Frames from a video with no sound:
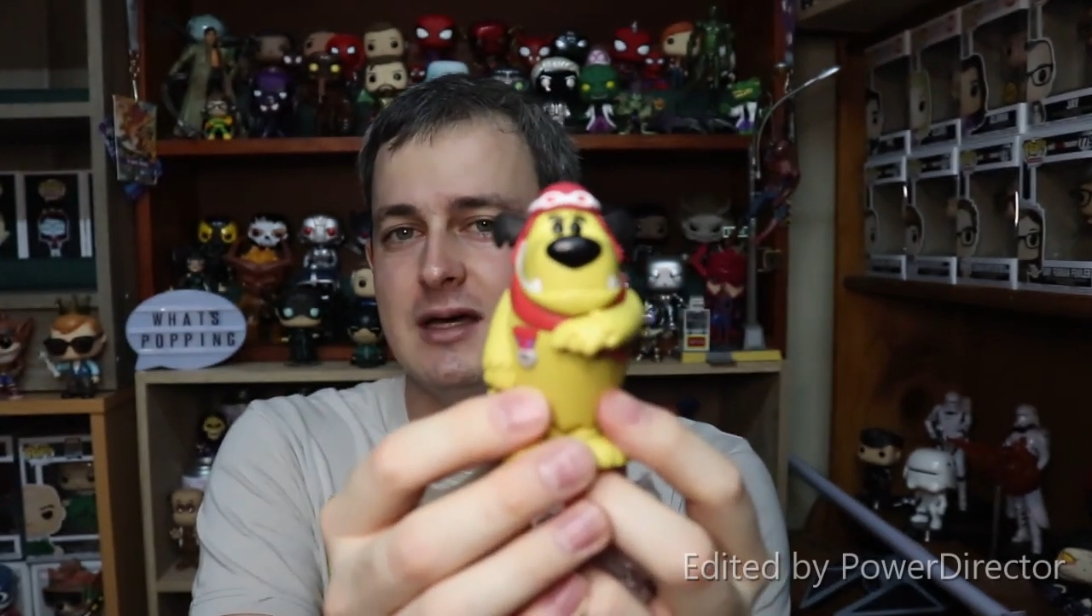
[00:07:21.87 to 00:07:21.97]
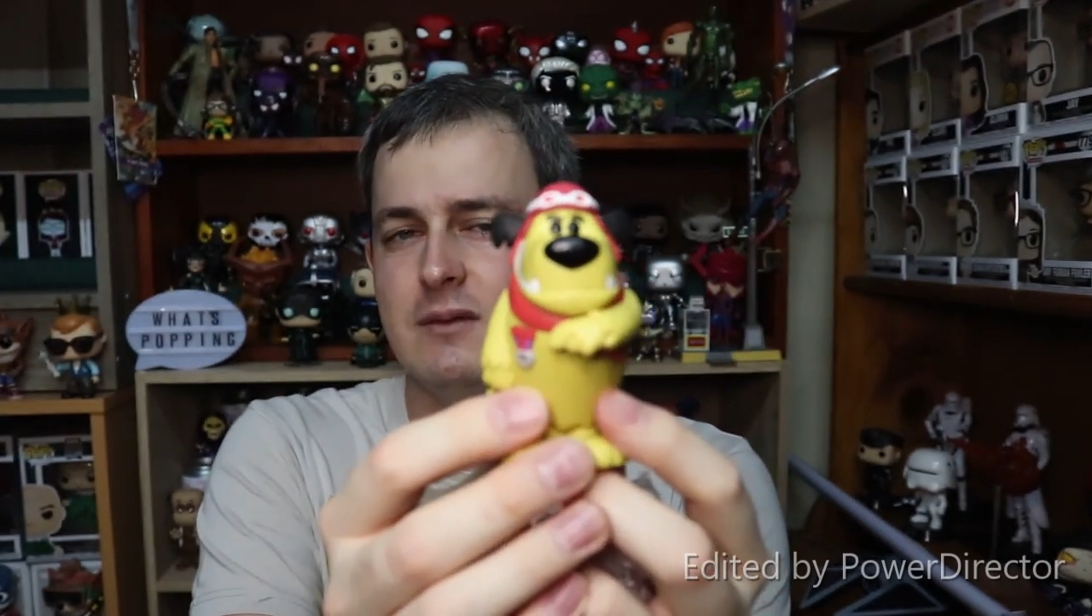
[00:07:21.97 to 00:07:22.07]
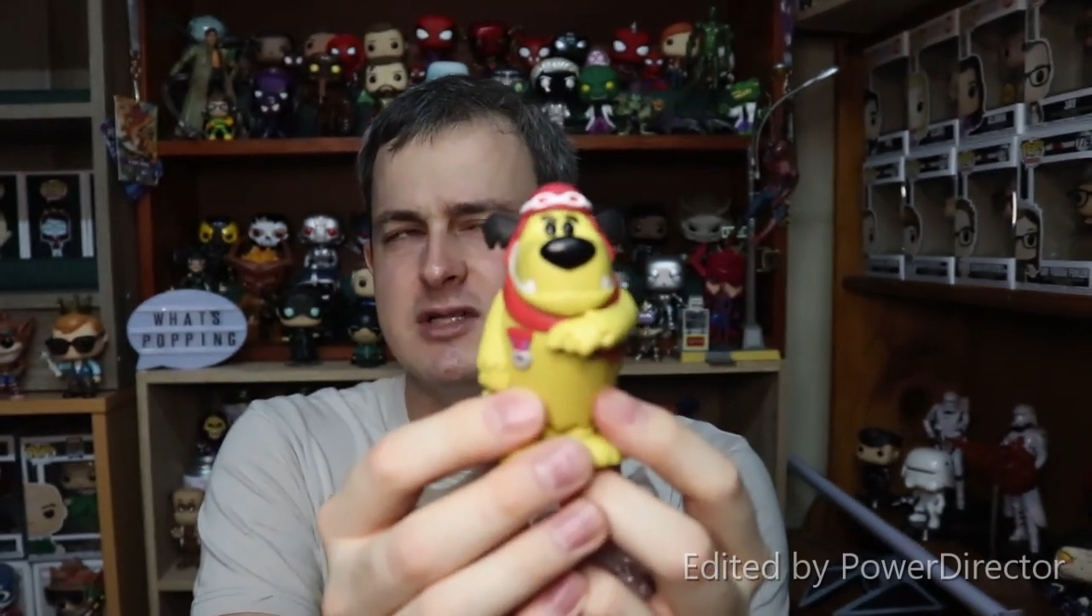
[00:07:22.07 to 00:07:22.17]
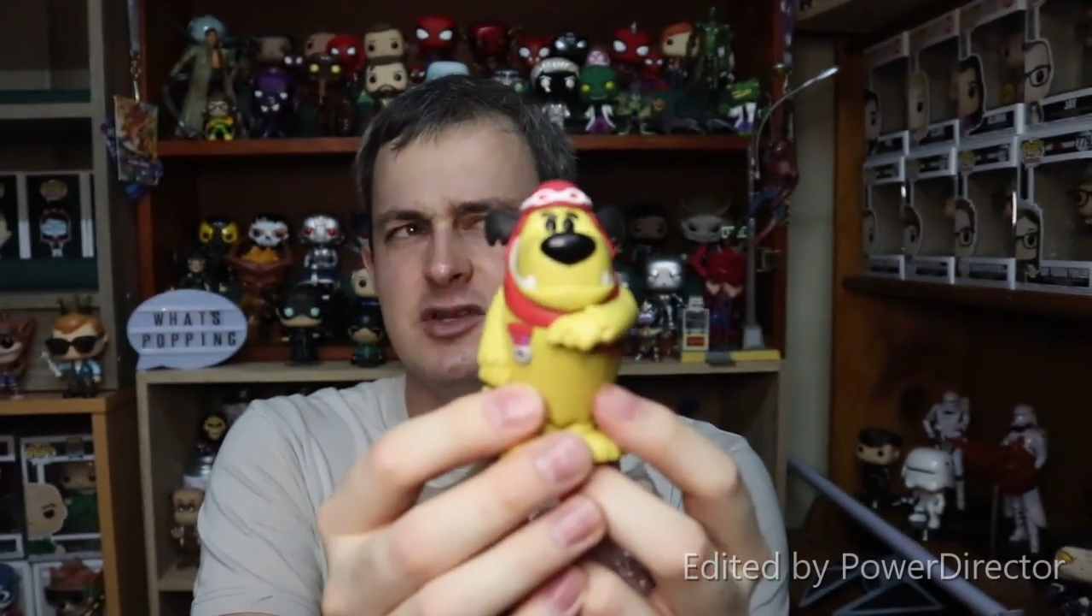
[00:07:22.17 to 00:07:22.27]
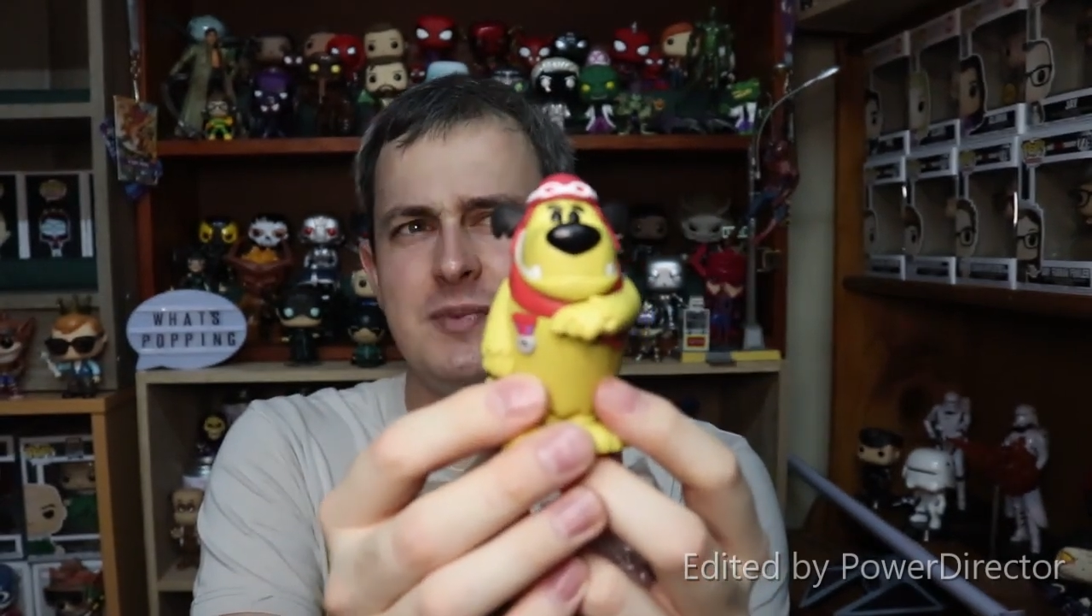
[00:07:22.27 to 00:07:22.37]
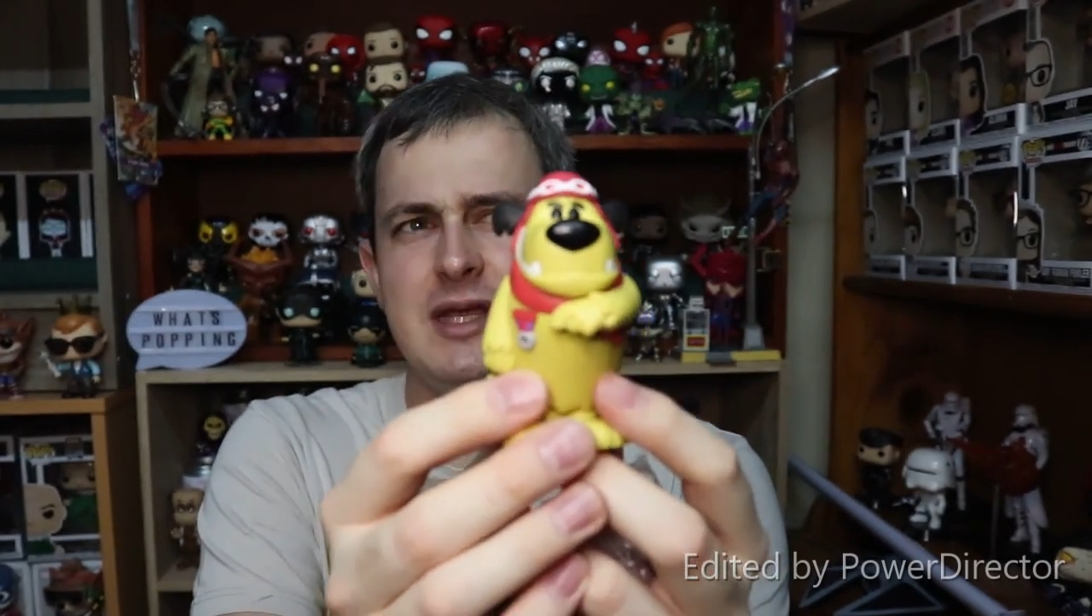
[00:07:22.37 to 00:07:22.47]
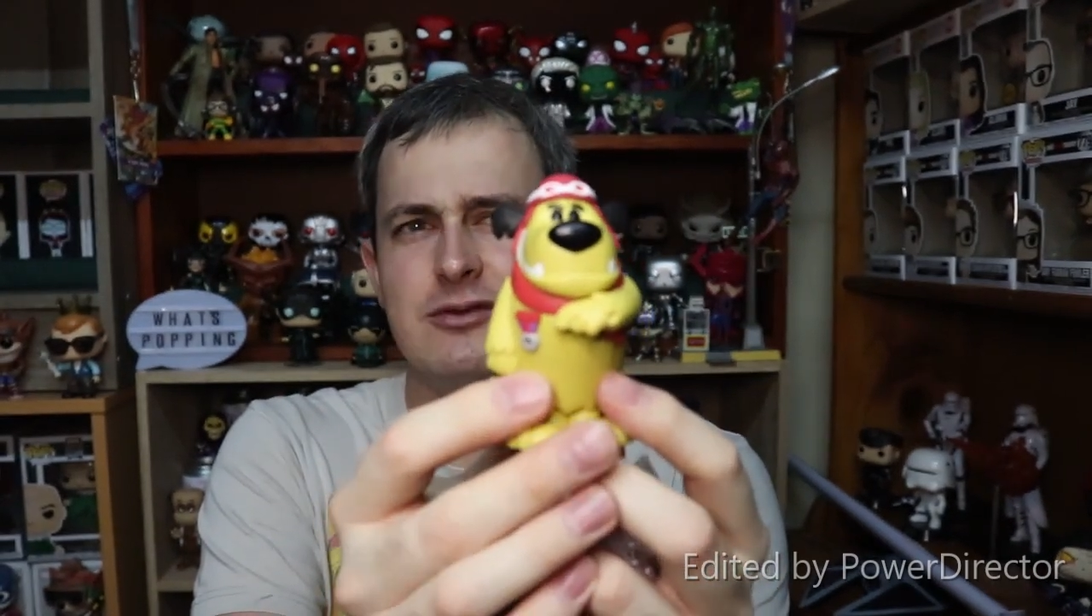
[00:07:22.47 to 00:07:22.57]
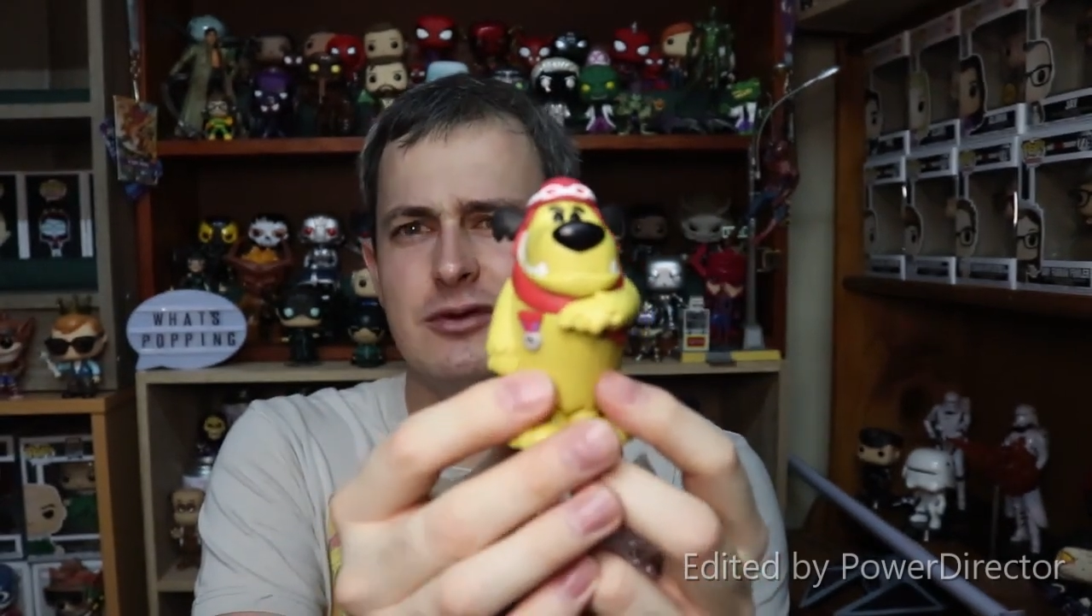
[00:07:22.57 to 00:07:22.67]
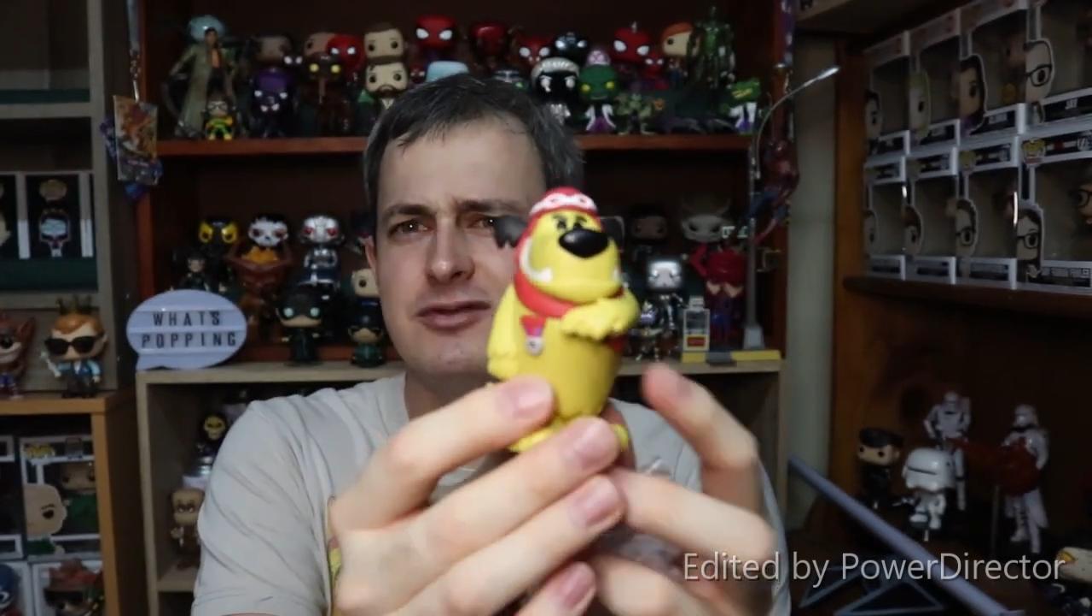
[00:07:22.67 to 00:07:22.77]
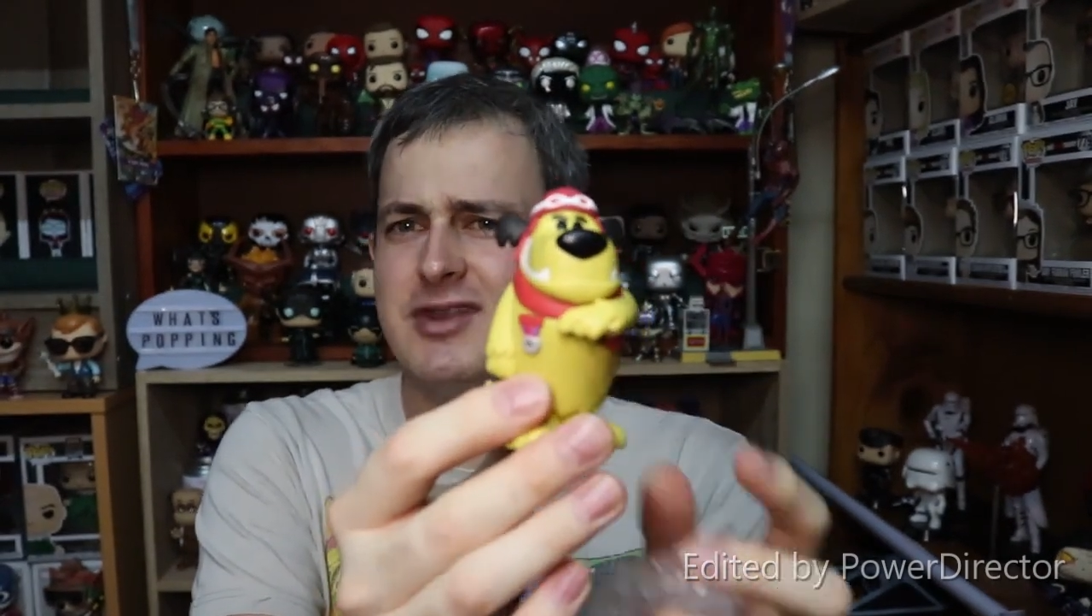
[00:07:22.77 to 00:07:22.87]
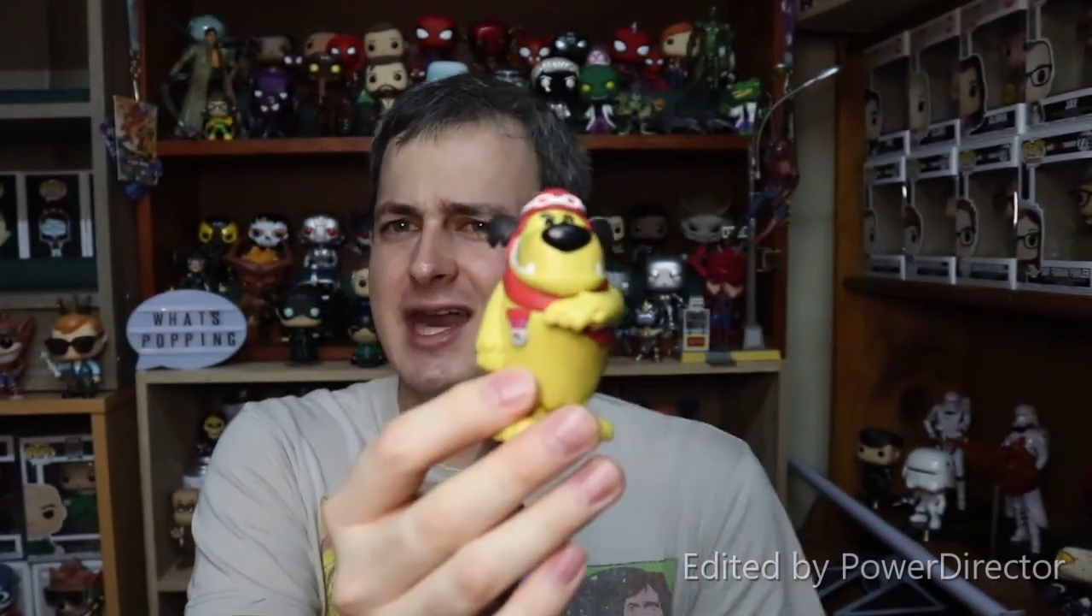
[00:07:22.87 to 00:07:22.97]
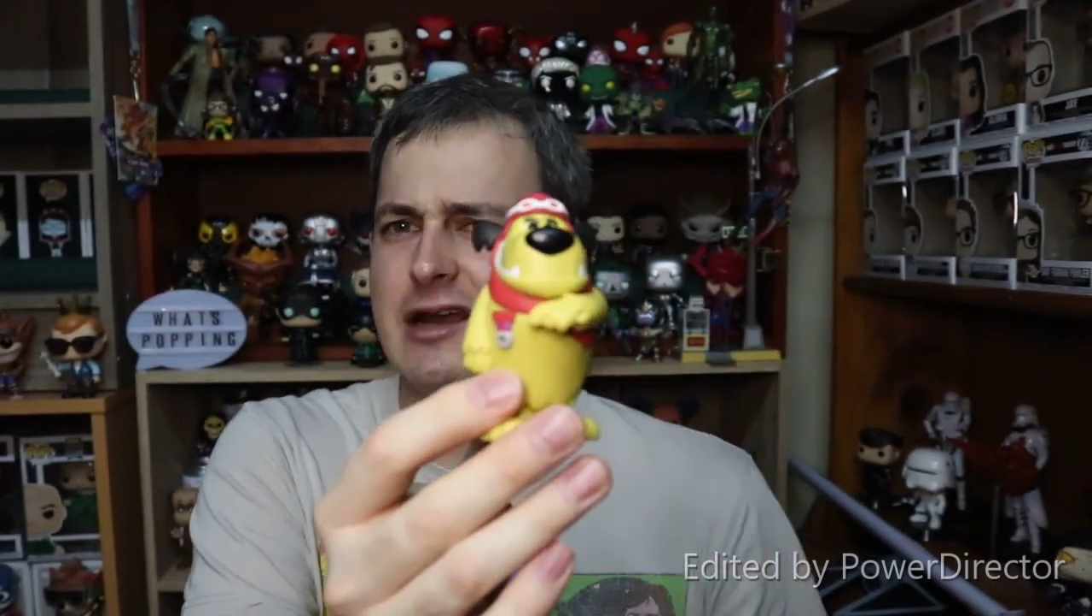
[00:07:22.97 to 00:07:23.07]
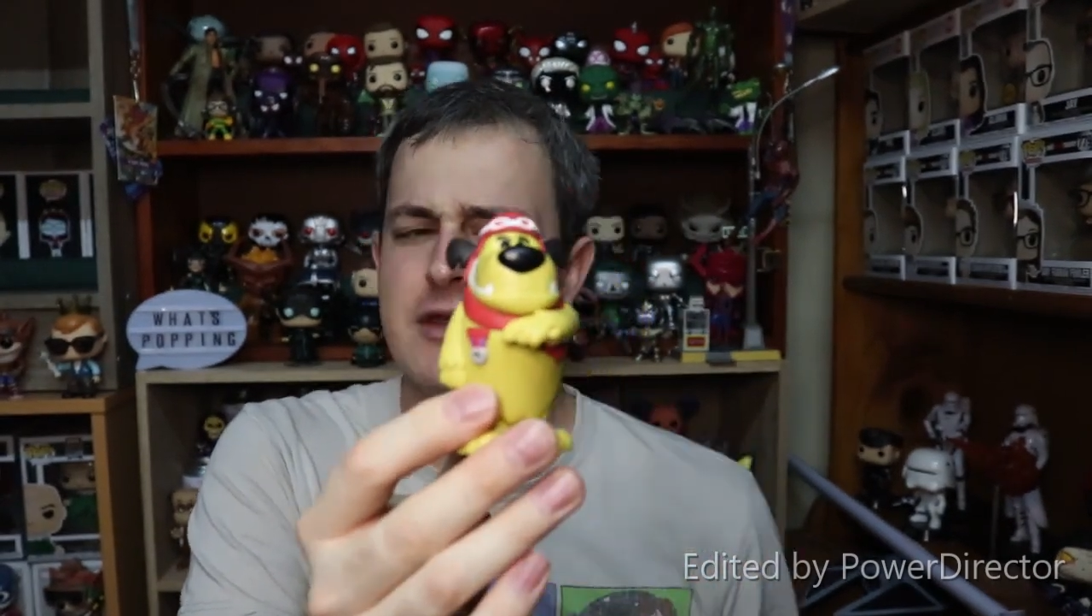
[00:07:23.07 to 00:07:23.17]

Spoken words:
which has been sort of standard